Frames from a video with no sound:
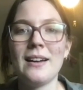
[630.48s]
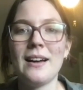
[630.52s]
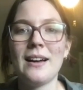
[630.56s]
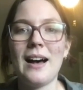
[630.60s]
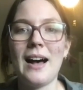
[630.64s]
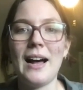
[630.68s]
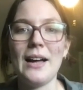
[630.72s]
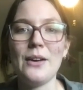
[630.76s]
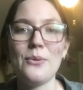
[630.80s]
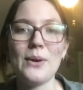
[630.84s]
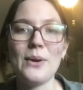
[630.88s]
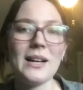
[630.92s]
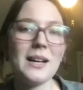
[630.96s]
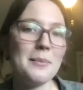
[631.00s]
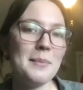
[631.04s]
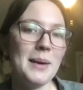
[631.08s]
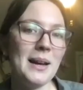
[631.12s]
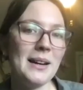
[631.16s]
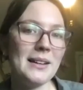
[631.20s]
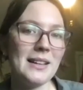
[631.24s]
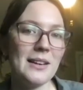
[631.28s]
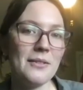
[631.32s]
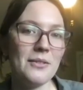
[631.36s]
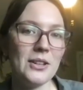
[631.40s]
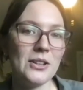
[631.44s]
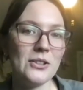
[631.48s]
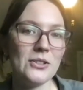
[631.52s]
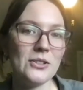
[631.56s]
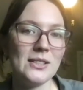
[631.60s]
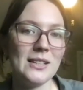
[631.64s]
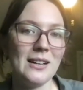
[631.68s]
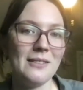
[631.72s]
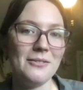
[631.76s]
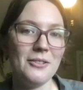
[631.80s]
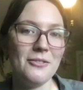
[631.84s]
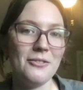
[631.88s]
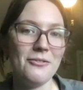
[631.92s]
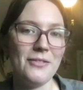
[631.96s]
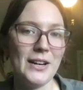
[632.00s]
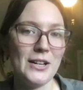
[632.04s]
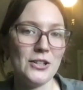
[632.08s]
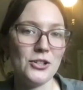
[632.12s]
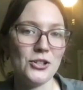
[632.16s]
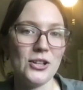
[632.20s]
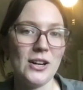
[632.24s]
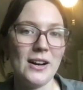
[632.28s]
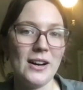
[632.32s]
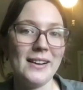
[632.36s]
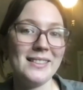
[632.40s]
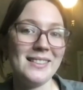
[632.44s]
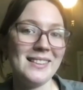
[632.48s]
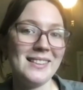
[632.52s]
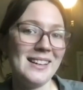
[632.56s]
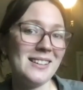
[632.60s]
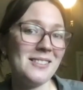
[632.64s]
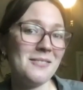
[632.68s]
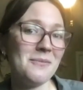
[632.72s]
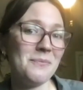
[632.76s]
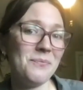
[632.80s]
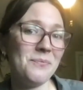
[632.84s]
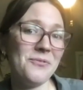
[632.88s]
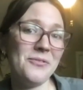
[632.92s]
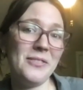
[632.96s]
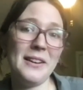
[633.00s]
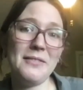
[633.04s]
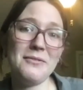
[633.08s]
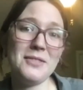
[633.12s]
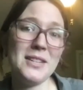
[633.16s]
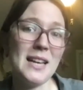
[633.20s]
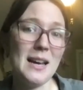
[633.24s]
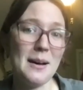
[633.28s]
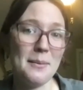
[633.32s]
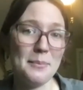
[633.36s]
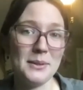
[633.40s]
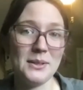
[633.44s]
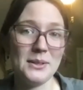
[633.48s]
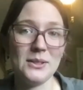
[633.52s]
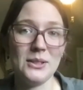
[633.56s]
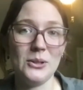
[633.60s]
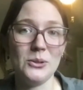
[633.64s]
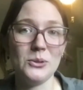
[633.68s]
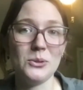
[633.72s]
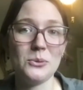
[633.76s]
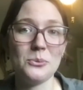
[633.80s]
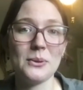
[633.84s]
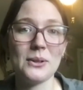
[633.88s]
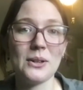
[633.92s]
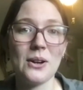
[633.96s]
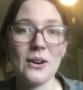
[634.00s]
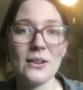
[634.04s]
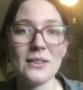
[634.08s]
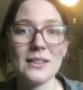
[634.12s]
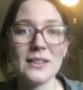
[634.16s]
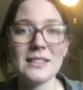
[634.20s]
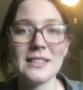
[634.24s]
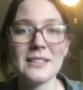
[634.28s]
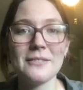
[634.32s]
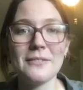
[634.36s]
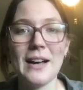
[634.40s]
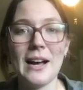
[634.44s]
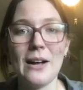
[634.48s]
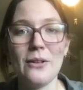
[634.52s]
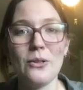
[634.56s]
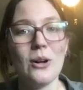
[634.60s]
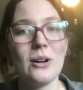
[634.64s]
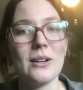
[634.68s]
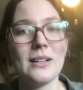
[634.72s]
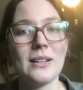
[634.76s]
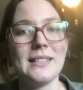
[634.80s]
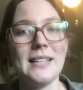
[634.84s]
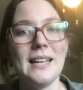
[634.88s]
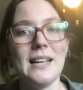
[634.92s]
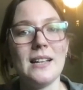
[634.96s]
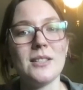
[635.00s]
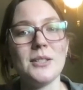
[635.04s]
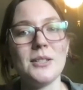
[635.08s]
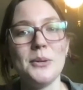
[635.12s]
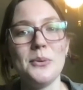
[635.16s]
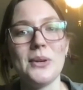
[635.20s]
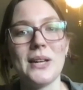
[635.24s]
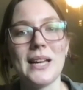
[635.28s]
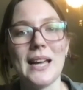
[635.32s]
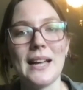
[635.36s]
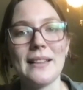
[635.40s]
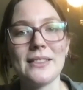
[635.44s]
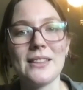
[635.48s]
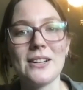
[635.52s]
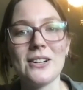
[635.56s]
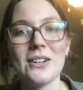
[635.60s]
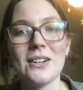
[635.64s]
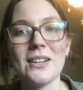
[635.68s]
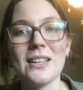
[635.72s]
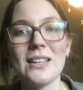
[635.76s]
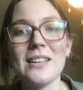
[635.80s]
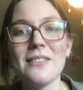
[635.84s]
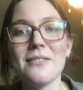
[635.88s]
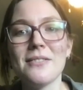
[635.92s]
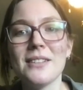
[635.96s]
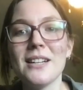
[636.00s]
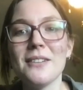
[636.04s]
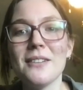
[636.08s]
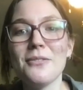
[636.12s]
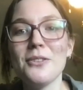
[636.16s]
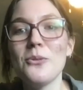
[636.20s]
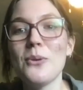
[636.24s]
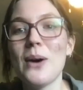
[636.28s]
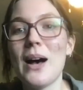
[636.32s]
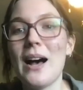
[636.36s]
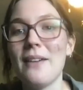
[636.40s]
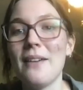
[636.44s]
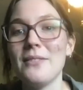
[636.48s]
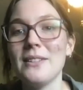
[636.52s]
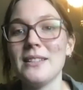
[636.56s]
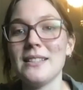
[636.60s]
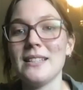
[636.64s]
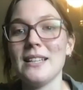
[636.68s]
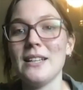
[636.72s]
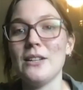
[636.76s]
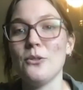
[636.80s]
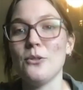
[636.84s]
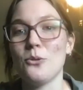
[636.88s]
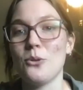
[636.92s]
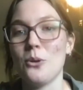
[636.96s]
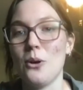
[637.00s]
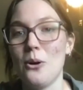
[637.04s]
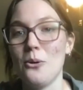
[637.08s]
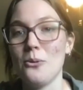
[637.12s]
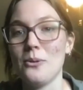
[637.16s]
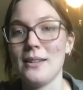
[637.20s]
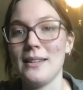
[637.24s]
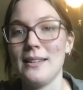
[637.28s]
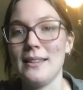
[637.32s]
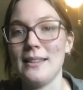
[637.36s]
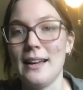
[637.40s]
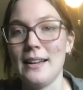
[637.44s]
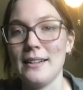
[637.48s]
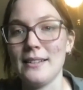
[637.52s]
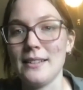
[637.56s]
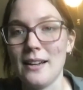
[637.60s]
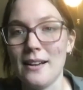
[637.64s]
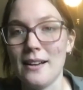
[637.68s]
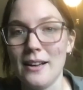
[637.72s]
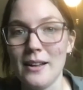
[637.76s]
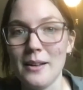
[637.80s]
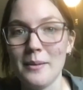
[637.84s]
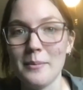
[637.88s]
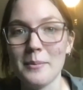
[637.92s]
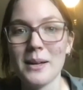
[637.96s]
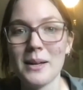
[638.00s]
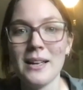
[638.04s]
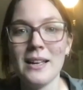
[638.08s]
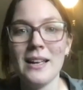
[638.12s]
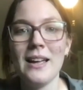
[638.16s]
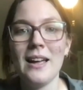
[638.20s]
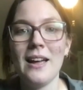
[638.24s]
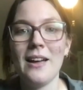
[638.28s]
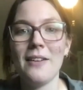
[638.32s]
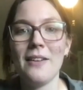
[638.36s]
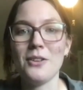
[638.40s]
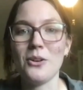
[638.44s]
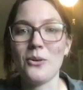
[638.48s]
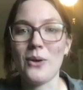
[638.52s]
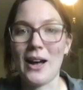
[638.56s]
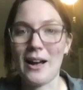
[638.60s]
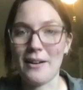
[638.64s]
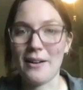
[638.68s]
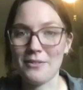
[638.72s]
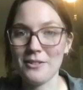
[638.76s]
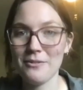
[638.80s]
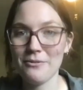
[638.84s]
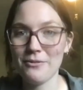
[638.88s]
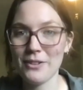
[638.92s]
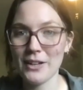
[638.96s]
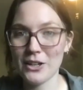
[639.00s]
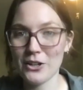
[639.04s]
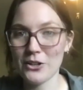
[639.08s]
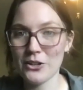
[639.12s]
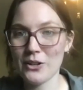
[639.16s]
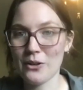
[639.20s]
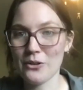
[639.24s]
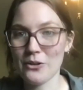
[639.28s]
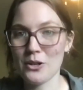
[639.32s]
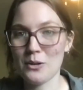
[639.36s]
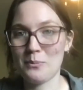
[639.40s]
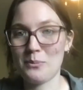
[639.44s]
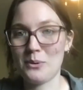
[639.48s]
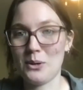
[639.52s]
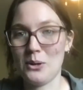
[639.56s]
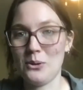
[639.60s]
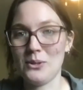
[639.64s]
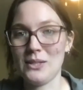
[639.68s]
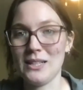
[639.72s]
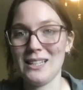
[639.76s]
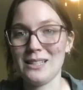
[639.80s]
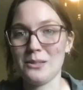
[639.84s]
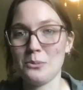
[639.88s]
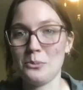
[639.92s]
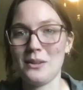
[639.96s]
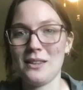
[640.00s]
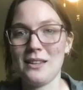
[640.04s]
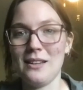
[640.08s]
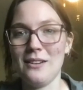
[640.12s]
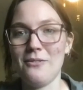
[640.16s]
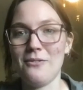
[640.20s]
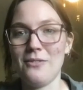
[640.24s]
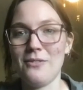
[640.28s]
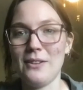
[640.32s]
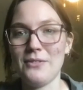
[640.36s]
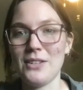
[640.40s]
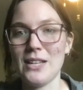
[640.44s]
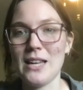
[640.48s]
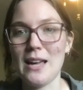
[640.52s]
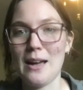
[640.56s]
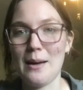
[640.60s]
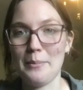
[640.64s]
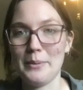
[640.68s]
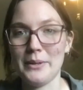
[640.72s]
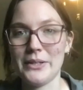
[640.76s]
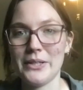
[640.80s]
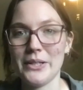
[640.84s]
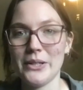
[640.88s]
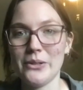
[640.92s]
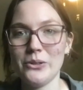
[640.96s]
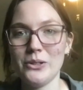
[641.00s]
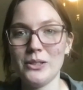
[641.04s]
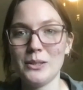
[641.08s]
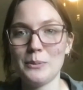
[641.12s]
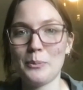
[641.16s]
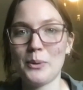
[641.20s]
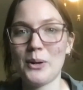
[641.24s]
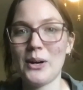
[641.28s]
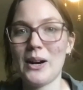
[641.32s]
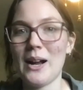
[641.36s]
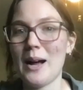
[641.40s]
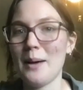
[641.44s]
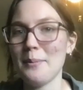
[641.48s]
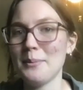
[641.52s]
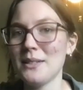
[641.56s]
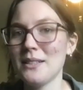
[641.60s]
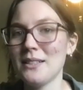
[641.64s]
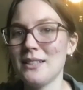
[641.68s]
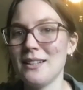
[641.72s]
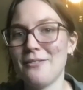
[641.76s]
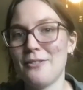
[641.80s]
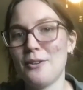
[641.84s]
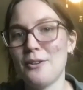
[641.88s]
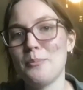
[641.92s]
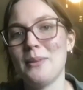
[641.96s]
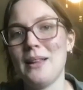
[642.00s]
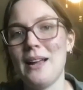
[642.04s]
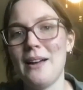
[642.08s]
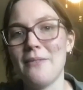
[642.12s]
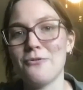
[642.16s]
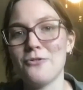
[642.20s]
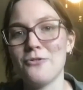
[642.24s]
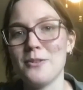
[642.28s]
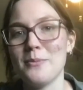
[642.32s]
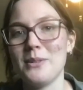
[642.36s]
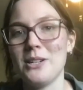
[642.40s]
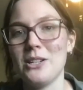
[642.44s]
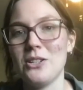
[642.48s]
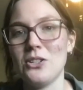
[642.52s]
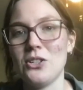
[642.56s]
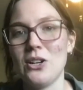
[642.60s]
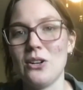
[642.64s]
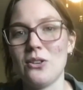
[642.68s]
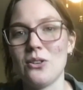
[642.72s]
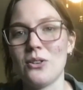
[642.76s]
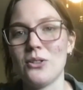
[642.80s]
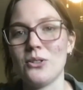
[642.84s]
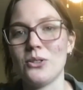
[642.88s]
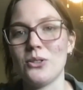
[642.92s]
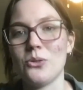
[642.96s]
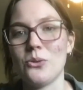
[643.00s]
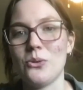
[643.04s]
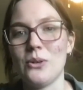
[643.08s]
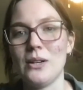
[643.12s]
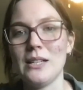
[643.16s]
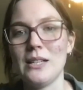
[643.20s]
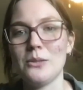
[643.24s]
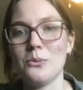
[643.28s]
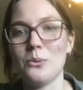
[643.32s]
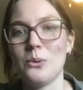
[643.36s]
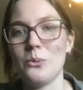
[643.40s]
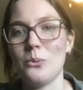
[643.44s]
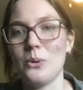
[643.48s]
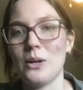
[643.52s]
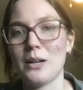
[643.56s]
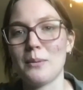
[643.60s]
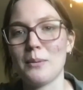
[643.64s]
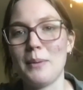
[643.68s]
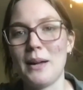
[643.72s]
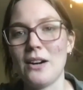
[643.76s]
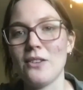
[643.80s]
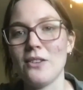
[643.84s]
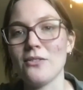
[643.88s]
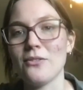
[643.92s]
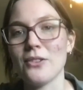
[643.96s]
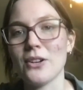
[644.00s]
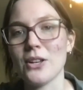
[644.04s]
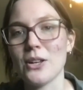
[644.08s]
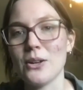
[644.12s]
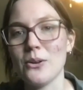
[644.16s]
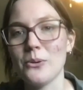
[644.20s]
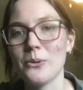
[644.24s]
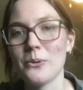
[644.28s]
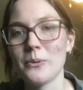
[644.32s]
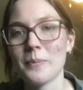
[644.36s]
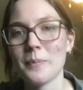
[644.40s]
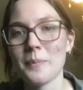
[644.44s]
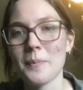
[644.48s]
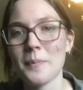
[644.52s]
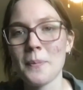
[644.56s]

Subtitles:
I'd recommend giving yourself a fair shot, like 50 episodes, regardless of how long it takes you to get there, even if you haven't seen growth in that time. If you haven't figured out your process within 50 episodes, perhaps a different platform to share your stories would work better for you.